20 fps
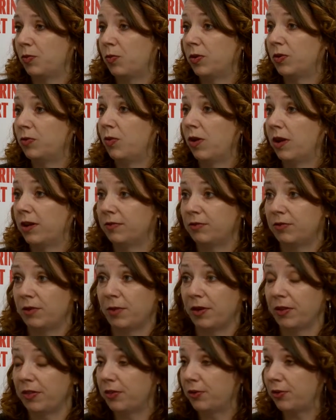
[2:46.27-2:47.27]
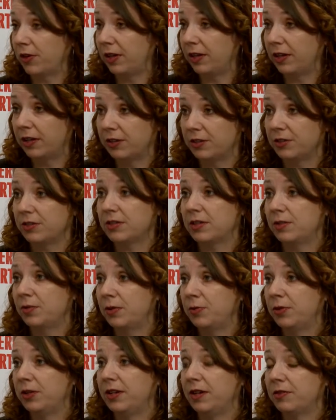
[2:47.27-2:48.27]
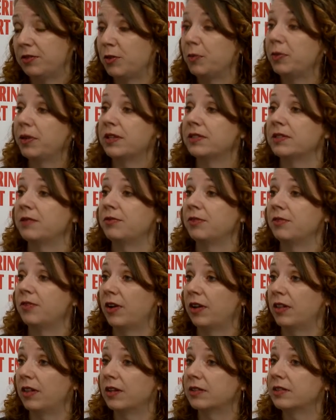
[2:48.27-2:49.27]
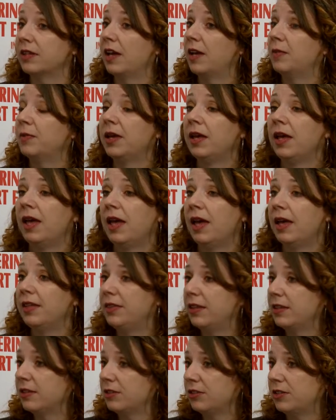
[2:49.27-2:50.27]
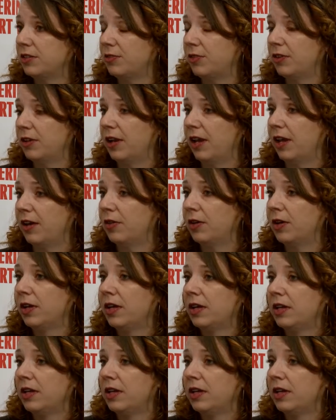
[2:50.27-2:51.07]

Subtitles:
would run for about 30 years and we wouldn't have to replace them for a very long time. And things are different now.